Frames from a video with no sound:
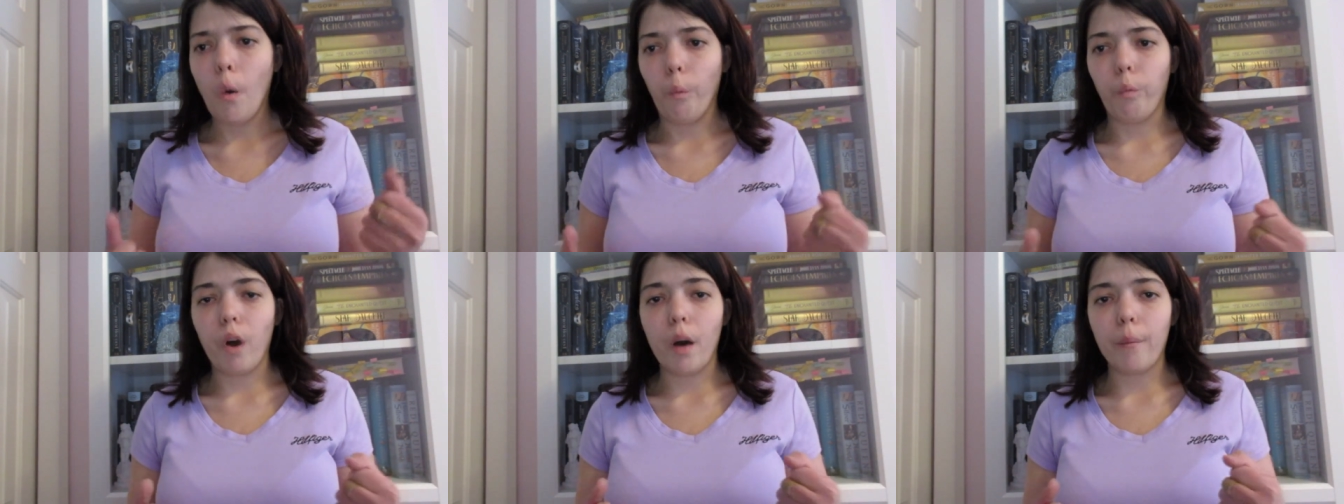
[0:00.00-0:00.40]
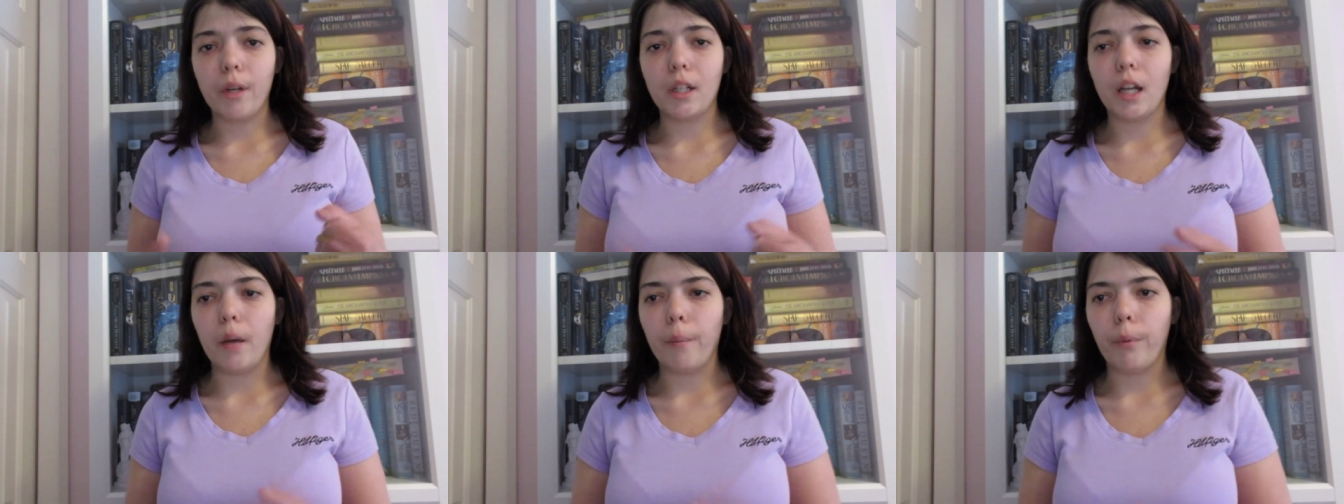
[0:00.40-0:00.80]

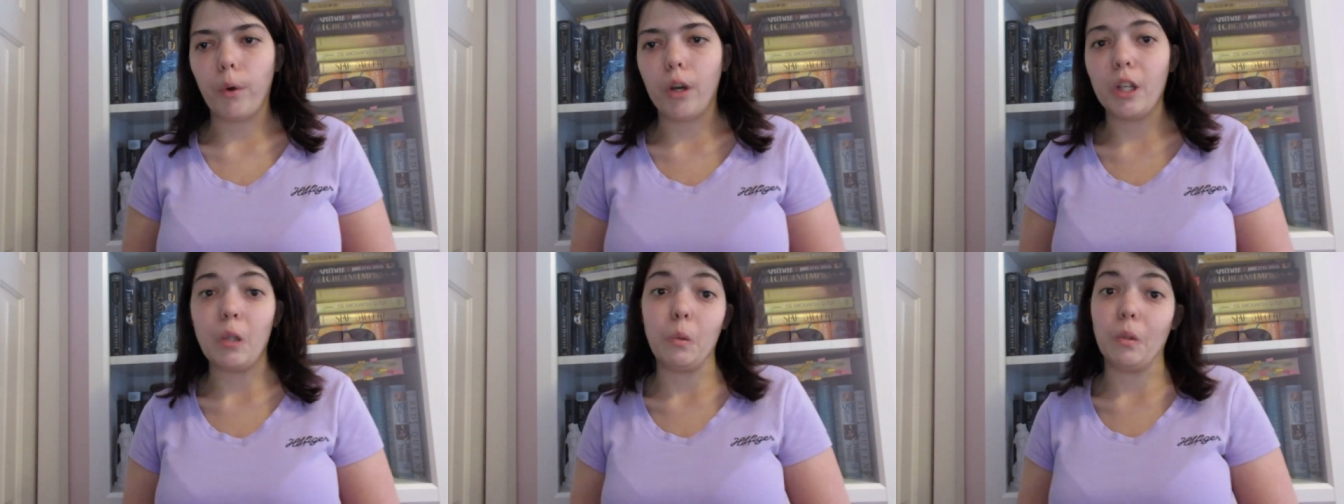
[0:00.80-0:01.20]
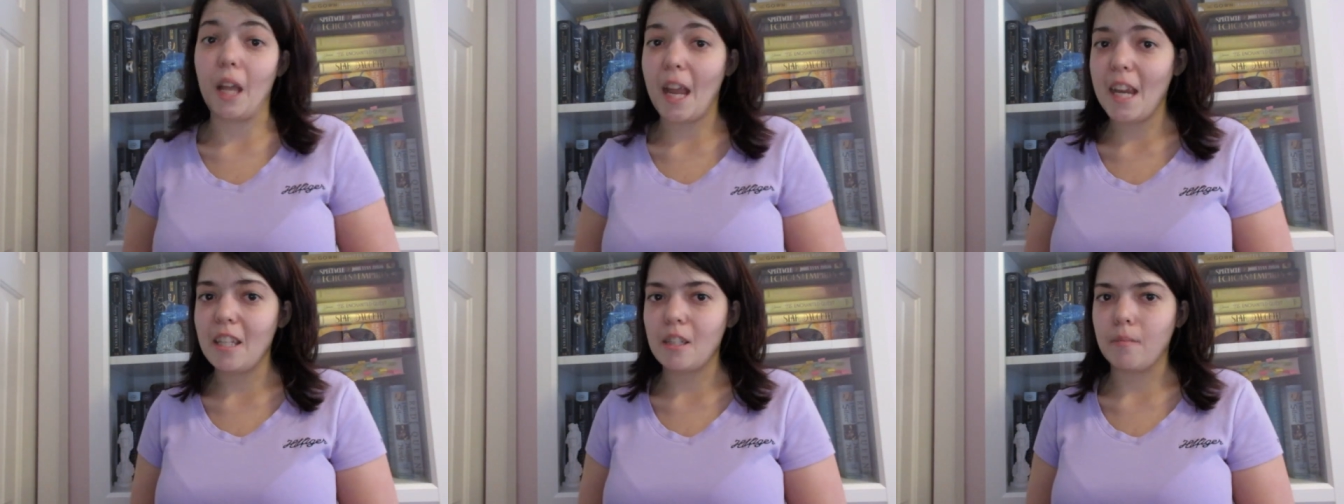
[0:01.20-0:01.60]
Robert, a boy who
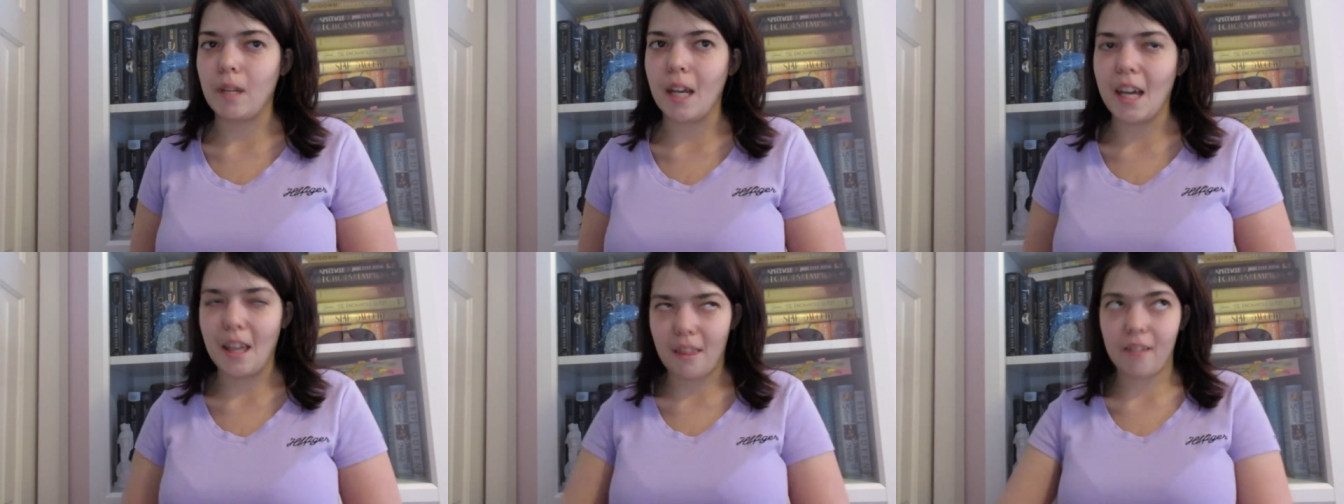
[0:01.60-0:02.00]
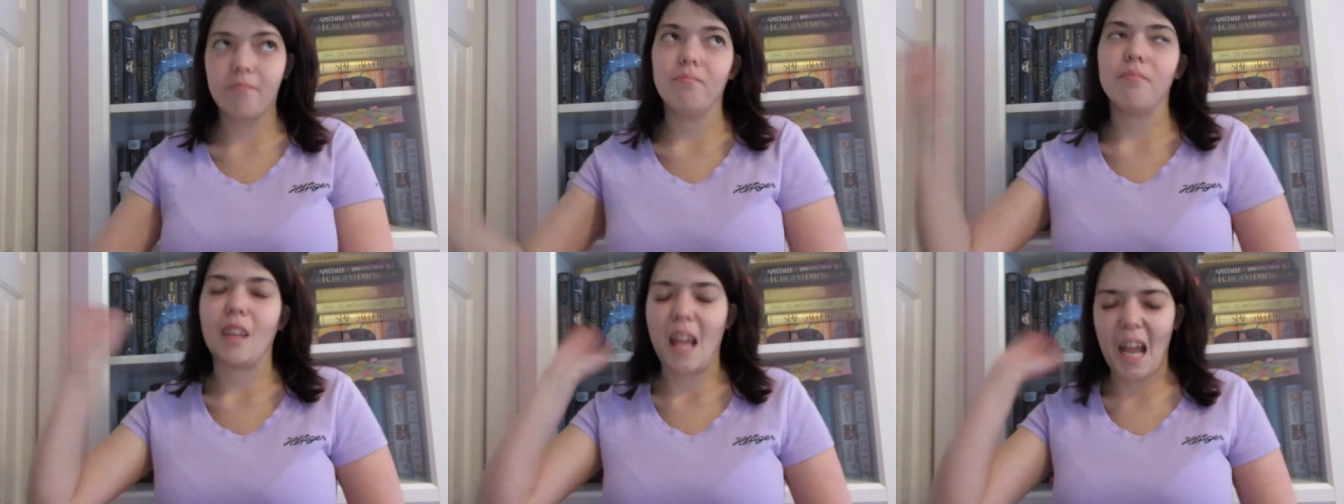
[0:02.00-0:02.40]
hates math,
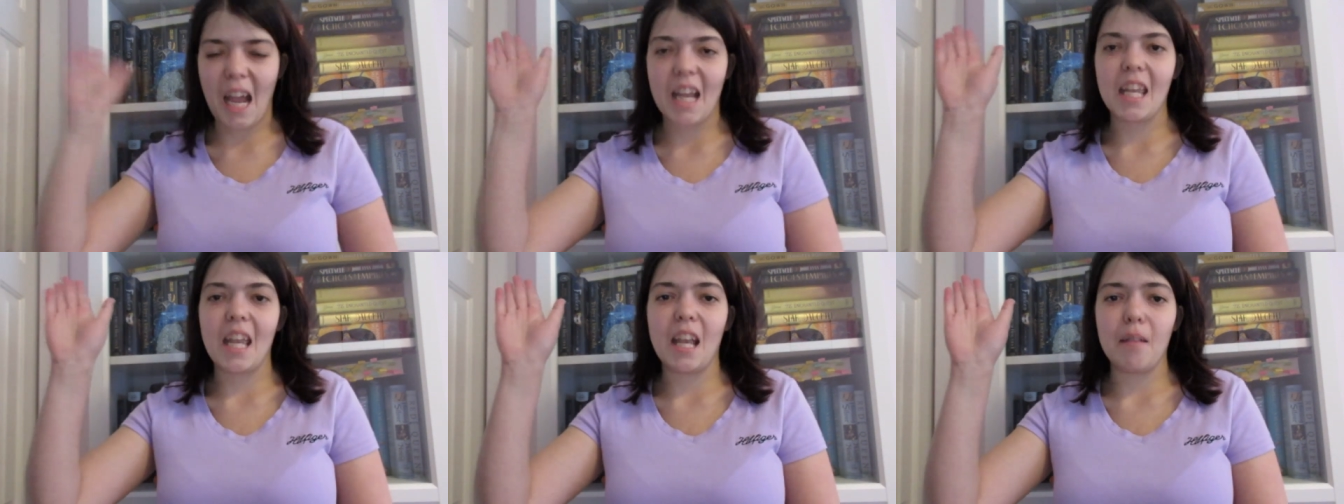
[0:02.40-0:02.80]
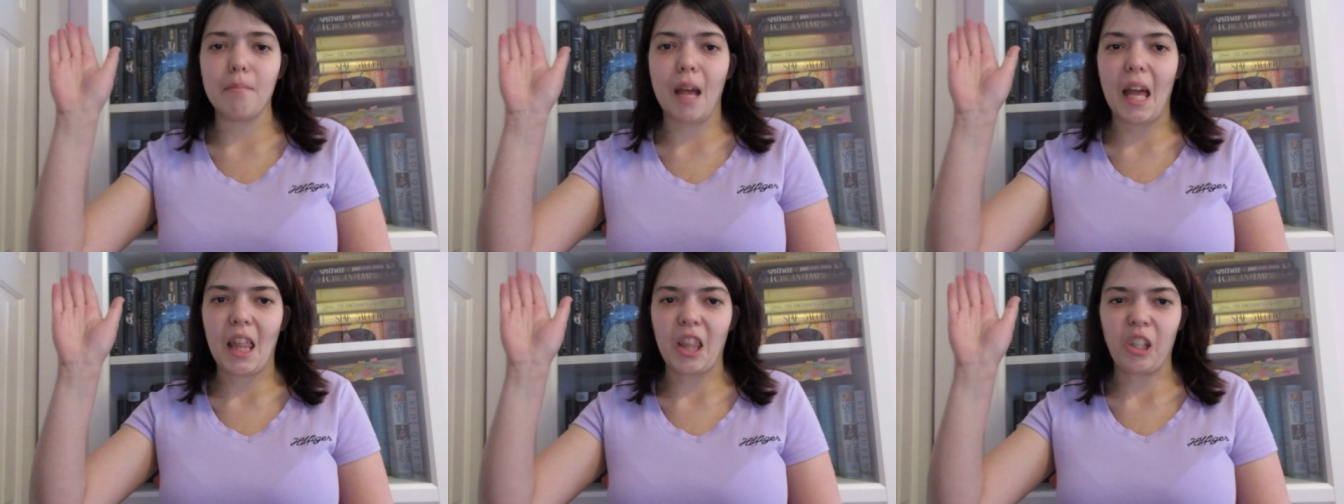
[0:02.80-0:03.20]
I hate
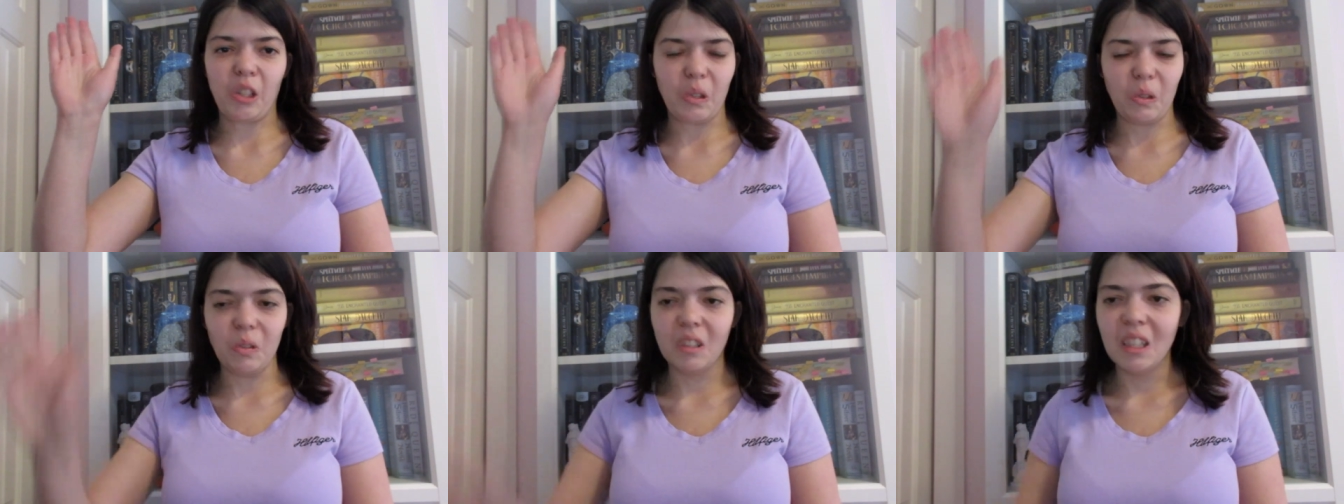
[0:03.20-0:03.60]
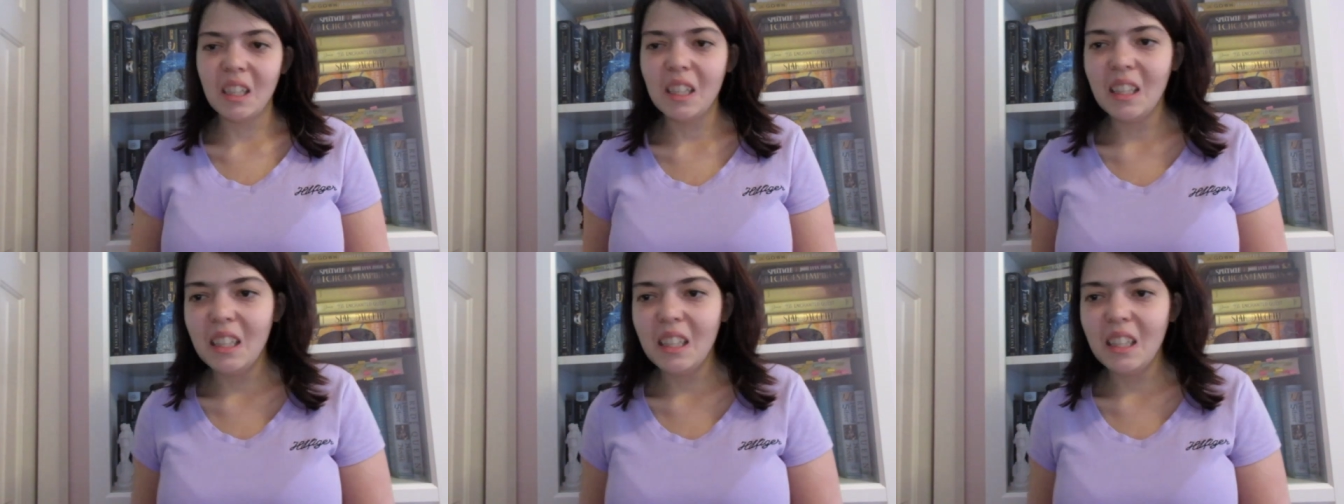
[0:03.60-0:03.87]
math too,